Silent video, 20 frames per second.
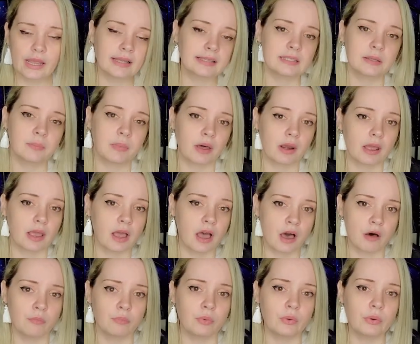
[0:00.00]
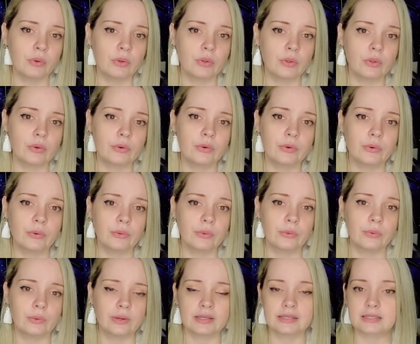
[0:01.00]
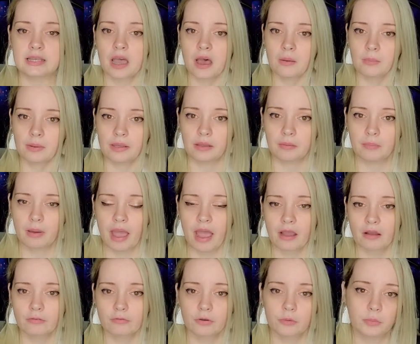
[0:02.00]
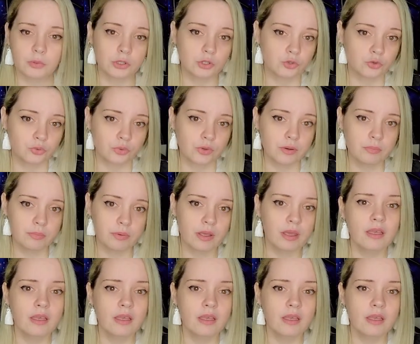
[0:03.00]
It's about a couple who is coming back from a trip